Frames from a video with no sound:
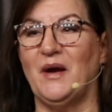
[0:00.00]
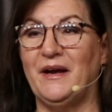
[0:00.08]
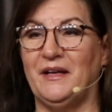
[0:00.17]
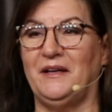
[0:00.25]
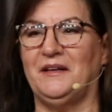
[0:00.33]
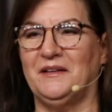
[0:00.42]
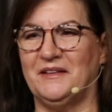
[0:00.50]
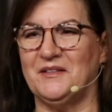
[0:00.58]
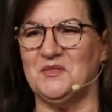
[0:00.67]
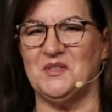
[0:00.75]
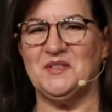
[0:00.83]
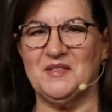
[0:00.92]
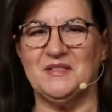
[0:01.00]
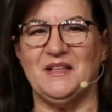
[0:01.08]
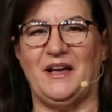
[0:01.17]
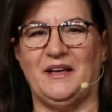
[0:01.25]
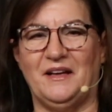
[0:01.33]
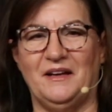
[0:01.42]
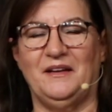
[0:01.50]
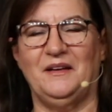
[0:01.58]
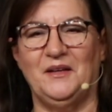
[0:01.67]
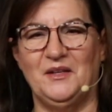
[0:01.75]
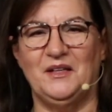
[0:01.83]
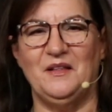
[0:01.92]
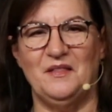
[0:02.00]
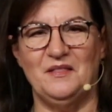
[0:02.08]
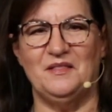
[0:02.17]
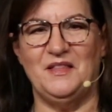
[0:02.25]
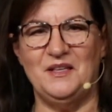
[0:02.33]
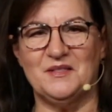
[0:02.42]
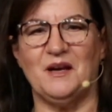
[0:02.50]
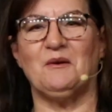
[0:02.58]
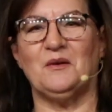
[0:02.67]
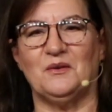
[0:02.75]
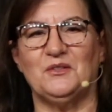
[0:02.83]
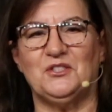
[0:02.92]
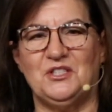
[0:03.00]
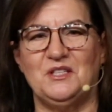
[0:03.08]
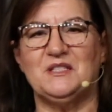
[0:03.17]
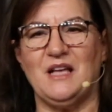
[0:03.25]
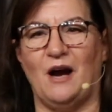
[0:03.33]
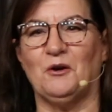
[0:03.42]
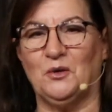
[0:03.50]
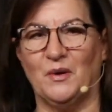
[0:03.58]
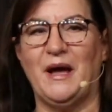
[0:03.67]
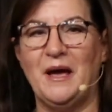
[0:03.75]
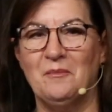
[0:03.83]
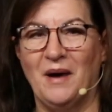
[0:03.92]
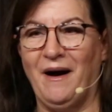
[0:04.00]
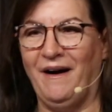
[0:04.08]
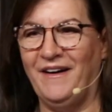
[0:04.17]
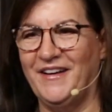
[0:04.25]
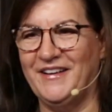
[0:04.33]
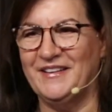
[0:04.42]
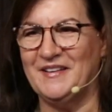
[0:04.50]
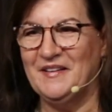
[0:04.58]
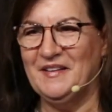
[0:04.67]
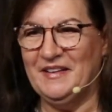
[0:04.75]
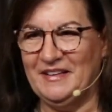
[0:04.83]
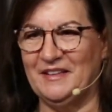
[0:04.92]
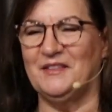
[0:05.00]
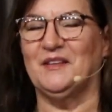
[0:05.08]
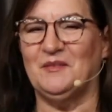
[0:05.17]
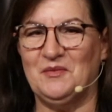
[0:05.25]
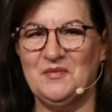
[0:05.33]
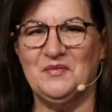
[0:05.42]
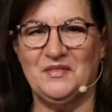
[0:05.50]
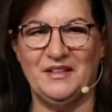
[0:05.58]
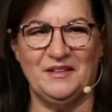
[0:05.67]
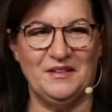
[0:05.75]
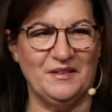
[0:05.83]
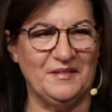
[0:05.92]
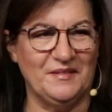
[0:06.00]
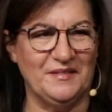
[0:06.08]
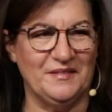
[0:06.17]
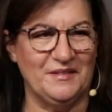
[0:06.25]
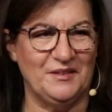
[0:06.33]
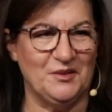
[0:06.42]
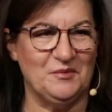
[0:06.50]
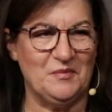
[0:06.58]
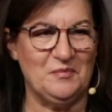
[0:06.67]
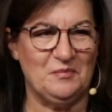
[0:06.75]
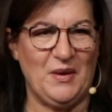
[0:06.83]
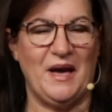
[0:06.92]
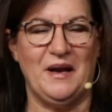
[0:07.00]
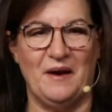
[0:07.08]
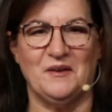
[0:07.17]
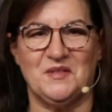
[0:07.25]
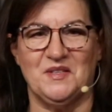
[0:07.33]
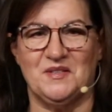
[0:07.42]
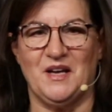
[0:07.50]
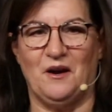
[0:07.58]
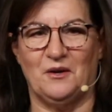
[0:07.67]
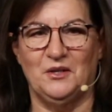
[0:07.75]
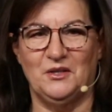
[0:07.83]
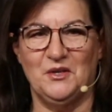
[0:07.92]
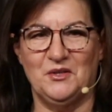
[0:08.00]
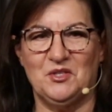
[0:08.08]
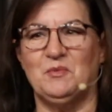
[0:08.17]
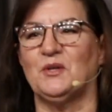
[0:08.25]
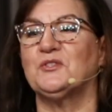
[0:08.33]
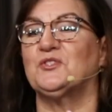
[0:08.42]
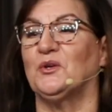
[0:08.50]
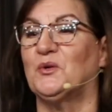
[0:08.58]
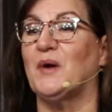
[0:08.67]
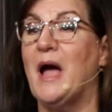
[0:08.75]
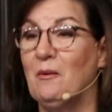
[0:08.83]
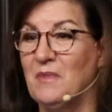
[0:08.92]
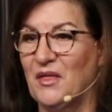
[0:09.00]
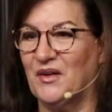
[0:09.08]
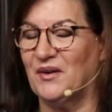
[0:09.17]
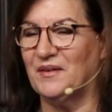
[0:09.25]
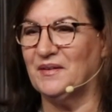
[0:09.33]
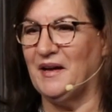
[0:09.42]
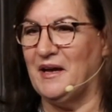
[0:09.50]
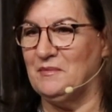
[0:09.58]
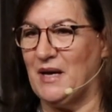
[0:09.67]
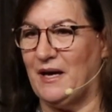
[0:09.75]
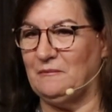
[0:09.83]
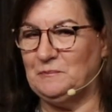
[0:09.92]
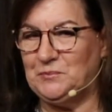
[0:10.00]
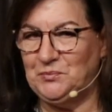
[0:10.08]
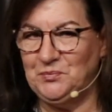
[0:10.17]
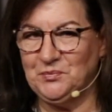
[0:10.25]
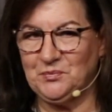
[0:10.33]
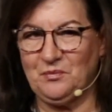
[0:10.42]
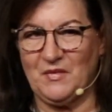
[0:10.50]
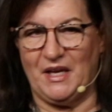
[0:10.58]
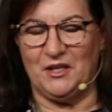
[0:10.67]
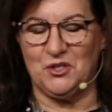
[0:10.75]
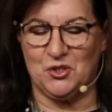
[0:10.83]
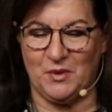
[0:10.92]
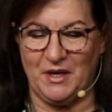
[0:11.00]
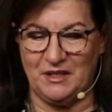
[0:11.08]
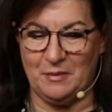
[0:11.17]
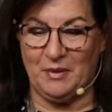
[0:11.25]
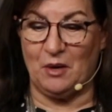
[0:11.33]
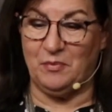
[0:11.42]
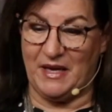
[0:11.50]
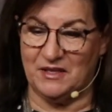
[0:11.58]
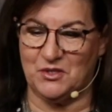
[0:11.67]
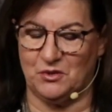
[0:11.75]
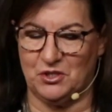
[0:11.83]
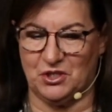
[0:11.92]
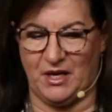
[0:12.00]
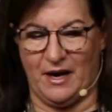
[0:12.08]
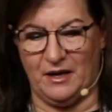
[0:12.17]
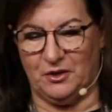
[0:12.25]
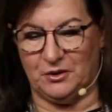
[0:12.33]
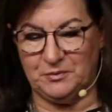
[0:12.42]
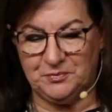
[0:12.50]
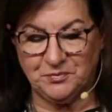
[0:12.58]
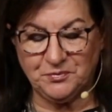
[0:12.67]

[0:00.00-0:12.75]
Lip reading: ready, because this is like, she's our grandma in the Pat Harrison's our spiritual grandmother, amen, and trained up our pastor in Chicago.